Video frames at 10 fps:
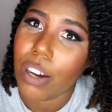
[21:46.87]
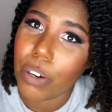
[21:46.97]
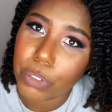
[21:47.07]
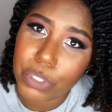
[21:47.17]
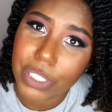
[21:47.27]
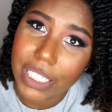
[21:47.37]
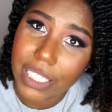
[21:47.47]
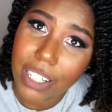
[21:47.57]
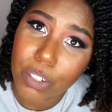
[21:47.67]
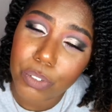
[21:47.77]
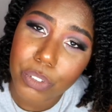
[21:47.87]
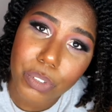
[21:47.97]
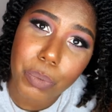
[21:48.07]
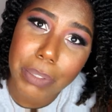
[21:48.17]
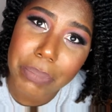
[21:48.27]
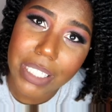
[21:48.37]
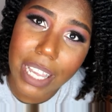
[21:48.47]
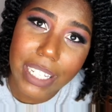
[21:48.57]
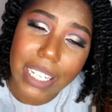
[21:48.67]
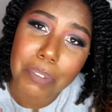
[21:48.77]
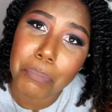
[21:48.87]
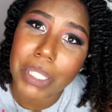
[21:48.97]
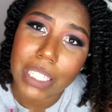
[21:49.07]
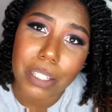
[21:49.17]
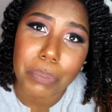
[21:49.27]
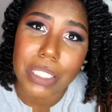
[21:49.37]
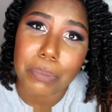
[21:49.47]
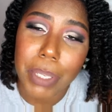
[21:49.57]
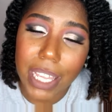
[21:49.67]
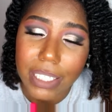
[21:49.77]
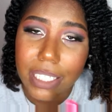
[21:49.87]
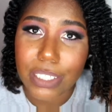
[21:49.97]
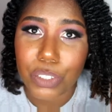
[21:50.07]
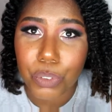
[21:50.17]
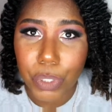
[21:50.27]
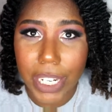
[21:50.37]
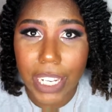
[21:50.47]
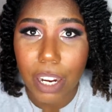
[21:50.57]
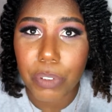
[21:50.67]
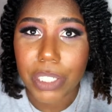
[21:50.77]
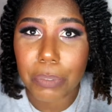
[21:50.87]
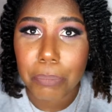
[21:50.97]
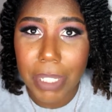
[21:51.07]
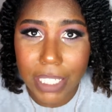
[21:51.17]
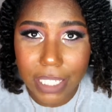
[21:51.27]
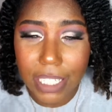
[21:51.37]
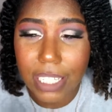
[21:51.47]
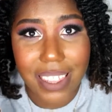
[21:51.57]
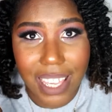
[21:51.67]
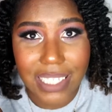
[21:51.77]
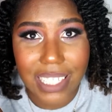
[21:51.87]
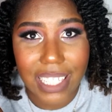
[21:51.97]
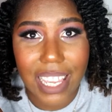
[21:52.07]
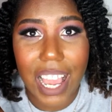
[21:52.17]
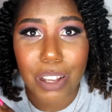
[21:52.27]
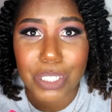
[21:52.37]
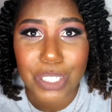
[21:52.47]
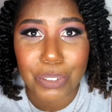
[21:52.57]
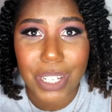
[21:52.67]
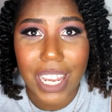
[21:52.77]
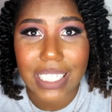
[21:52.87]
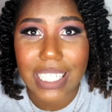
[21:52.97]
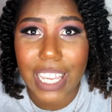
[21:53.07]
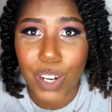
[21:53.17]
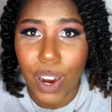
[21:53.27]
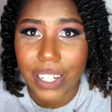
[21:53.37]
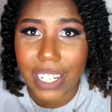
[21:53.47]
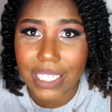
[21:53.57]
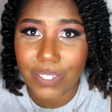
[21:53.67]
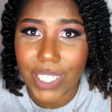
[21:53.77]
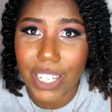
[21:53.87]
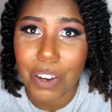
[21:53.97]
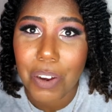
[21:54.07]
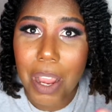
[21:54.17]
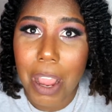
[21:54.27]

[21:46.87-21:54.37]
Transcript: Alter Ego's website and pick up this palette. It's great. I recommend it. That's it. I'll see you guys in our next video.